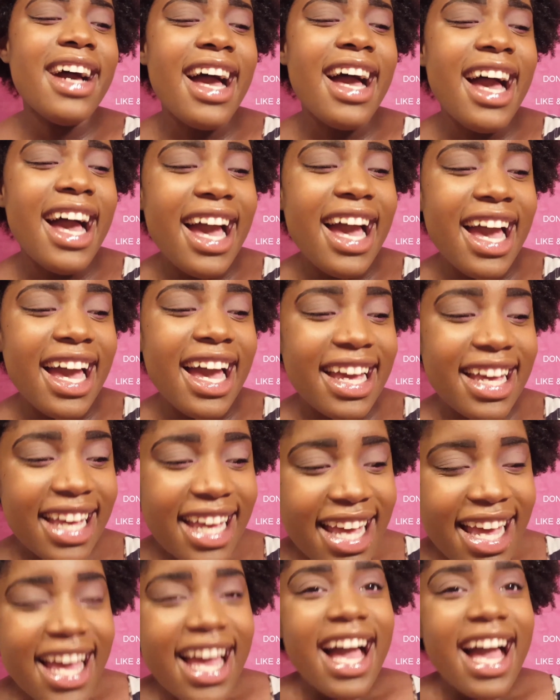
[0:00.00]

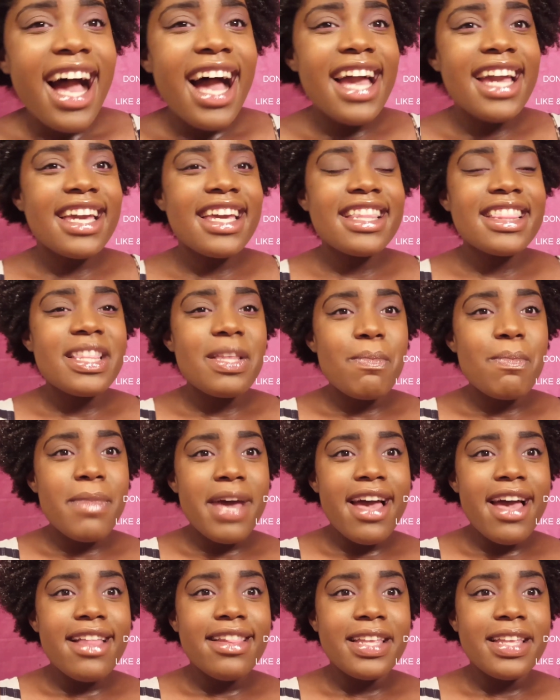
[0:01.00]
I get the
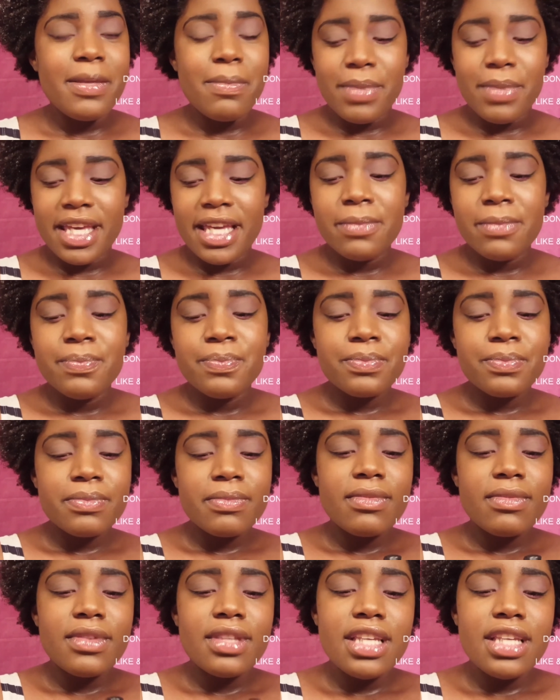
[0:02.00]
matte lippy
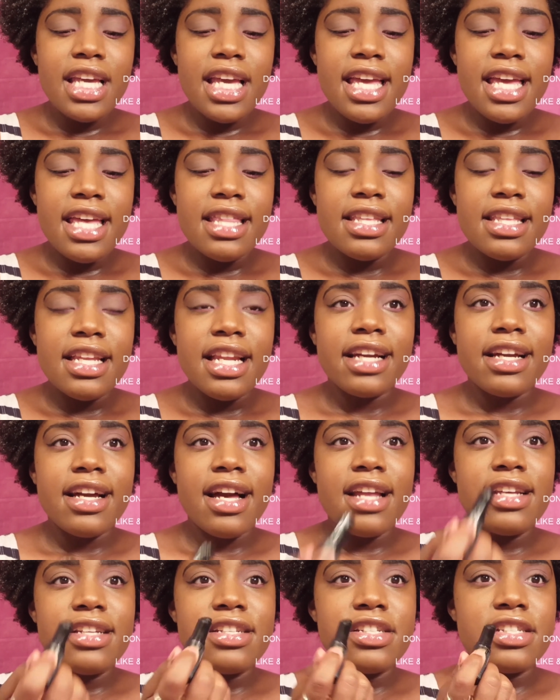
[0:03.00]
and then I
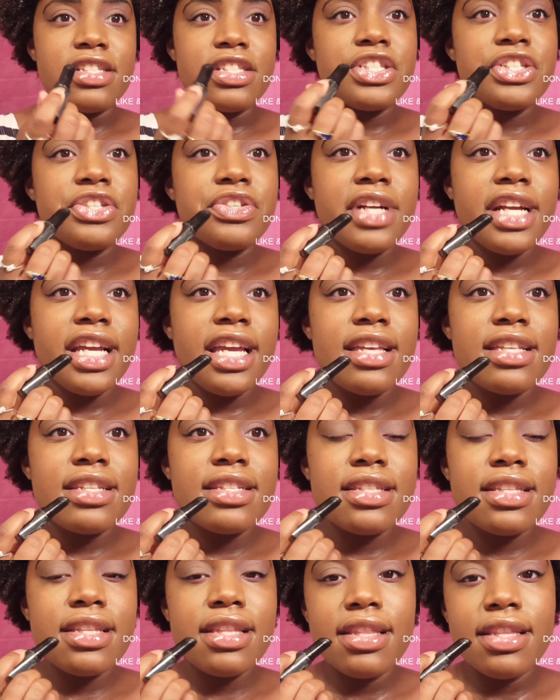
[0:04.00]
kind of just
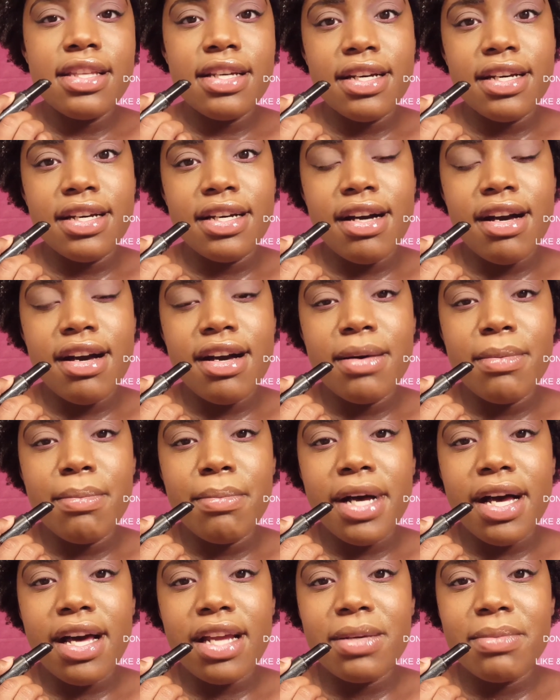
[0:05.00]
trace the
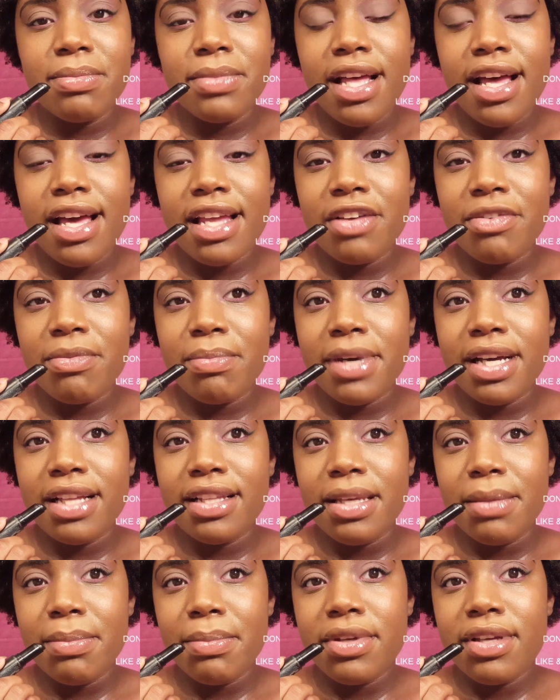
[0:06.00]
um, bottom line of my
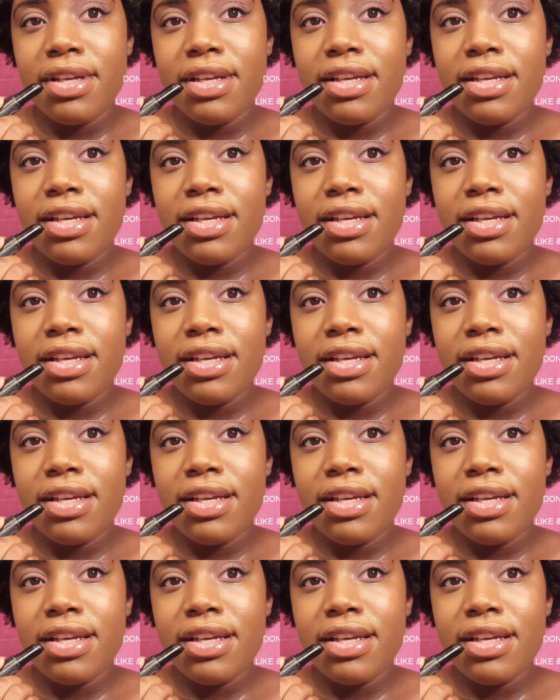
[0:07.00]
lip.